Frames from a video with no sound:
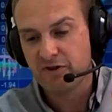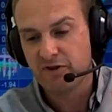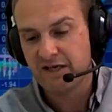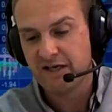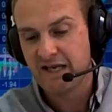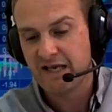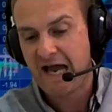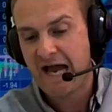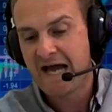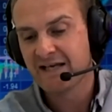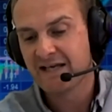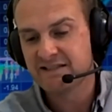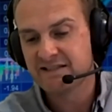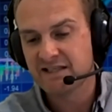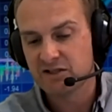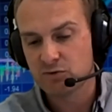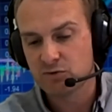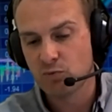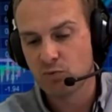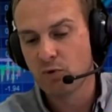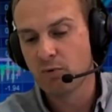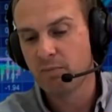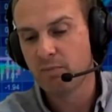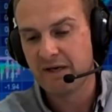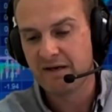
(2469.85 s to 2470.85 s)
The assets
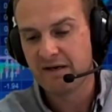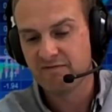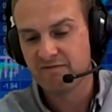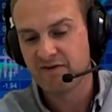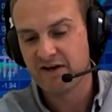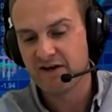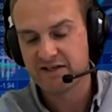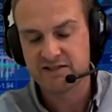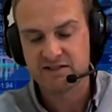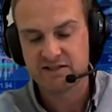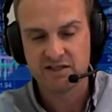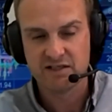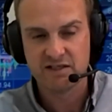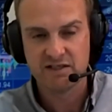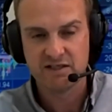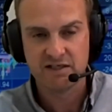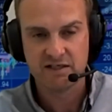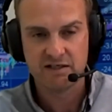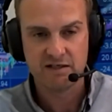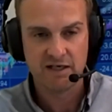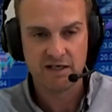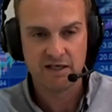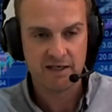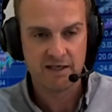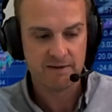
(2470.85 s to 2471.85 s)
will be invested
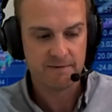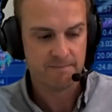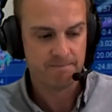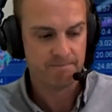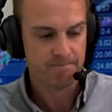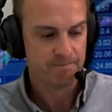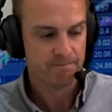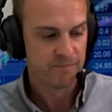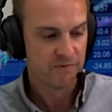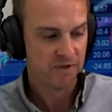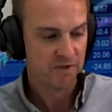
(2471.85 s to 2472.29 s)
in